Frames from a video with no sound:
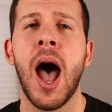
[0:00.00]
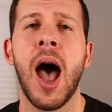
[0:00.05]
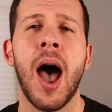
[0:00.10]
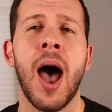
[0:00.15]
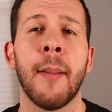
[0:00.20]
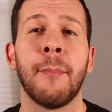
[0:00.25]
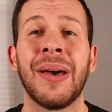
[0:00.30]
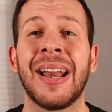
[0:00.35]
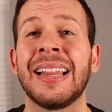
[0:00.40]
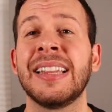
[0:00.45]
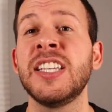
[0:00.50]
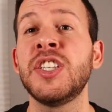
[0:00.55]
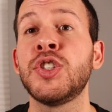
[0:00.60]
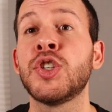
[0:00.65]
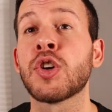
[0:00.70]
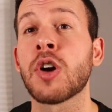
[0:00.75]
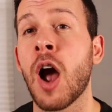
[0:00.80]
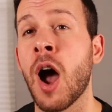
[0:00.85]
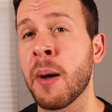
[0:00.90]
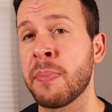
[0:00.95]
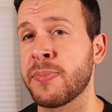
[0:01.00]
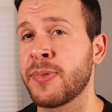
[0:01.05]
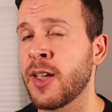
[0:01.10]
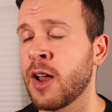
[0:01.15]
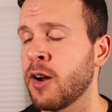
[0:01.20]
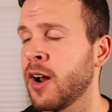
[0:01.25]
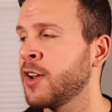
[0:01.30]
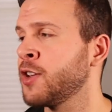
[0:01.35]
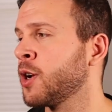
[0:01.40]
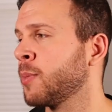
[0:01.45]
Uh, but at least you're up
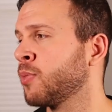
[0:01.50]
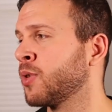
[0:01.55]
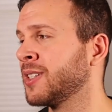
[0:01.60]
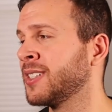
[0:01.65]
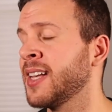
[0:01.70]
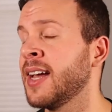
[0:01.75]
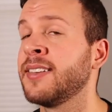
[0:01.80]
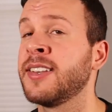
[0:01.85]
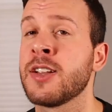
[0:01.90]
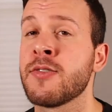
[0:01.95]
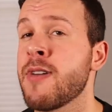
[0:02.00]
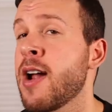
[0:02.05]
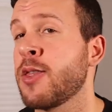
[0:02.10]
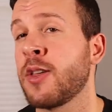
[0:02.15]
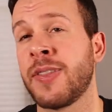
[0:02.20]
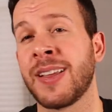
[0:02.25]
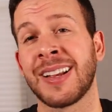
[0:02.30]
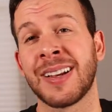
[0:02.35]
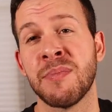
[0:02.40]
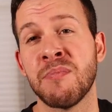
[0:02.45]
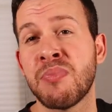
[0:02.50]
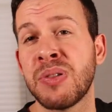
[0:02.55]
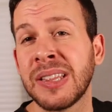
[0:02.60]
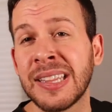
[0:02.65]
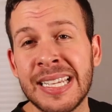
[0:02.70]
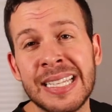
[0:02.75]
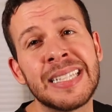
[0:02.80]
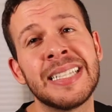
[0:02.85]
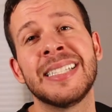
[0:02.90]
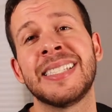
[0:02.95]
there and you're presenting rather than
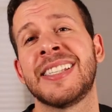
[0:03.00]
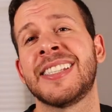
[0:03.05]
completely